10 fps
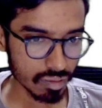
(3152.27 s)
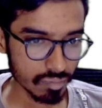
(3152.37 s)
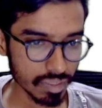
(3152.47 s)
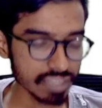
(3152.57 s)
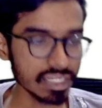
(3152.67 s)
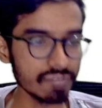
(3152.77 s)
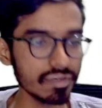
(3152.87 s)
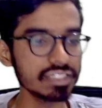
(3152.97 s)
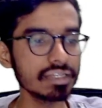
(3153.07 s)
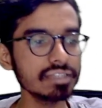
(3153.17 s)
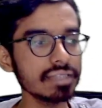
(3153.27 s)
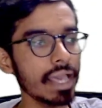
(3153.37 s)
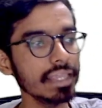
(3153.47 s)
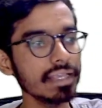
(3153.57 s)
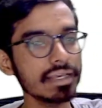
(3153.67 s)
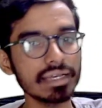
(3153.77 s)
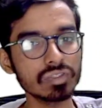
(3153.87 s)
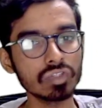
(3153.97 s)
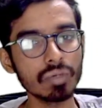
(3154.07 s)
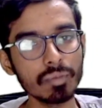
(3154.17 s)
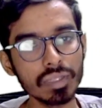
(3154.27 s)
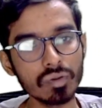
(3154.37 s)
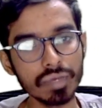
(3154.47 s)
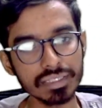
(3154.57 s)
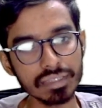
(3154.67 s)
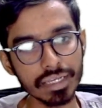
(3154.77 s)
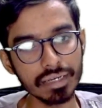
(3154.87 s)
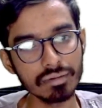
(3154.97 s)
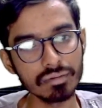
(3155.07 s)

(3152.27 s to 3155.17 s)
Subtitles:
Because definition is I cross dou b by dou x, right?